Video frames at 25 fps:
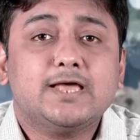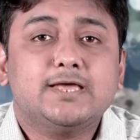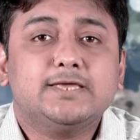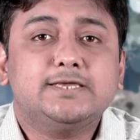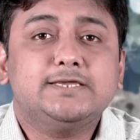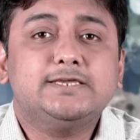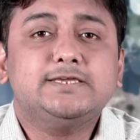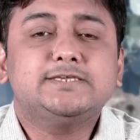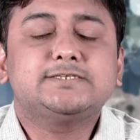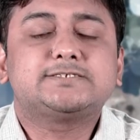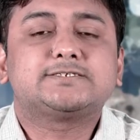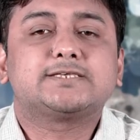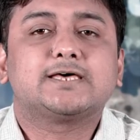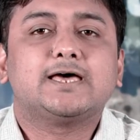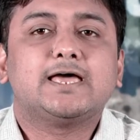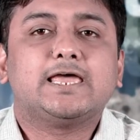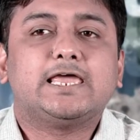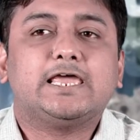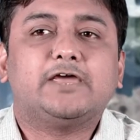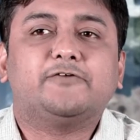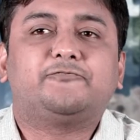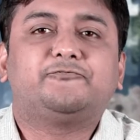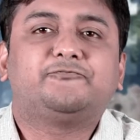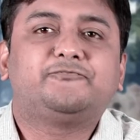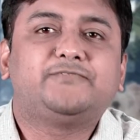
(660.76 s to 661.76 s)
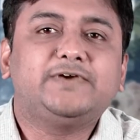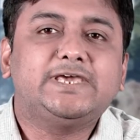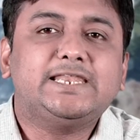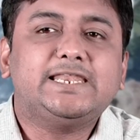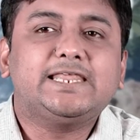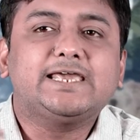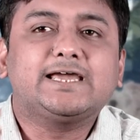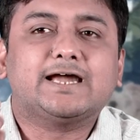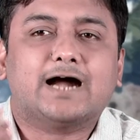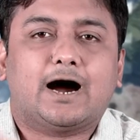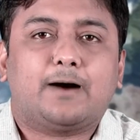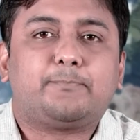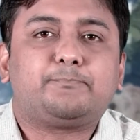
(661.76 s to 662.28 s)
is a
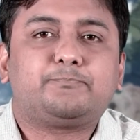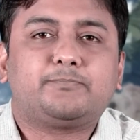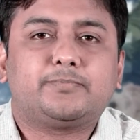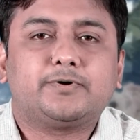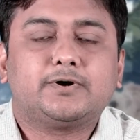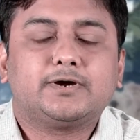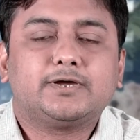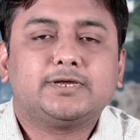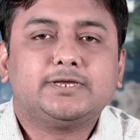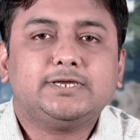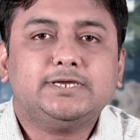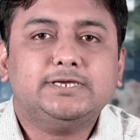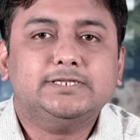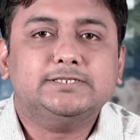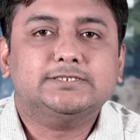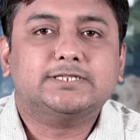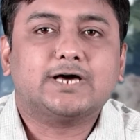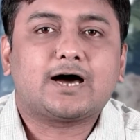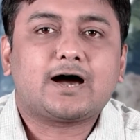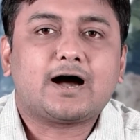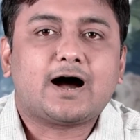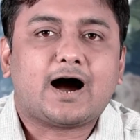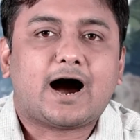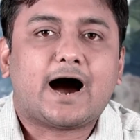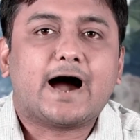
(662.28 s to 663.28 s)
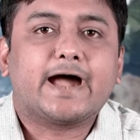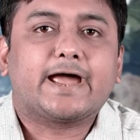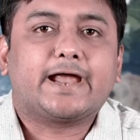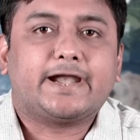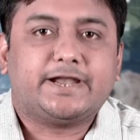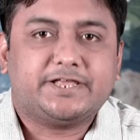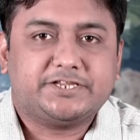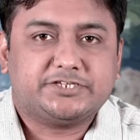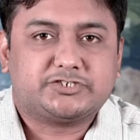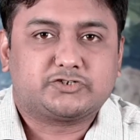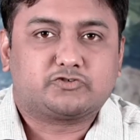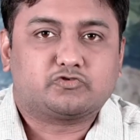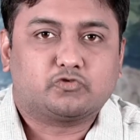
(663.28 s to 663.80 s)
filling up in the higher
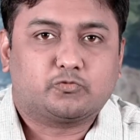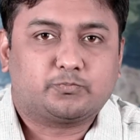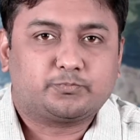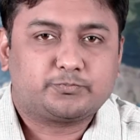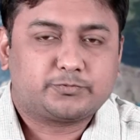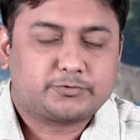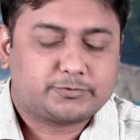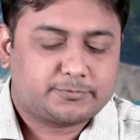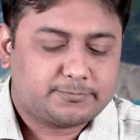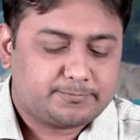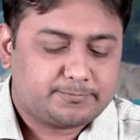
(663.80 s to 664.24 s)
age groups,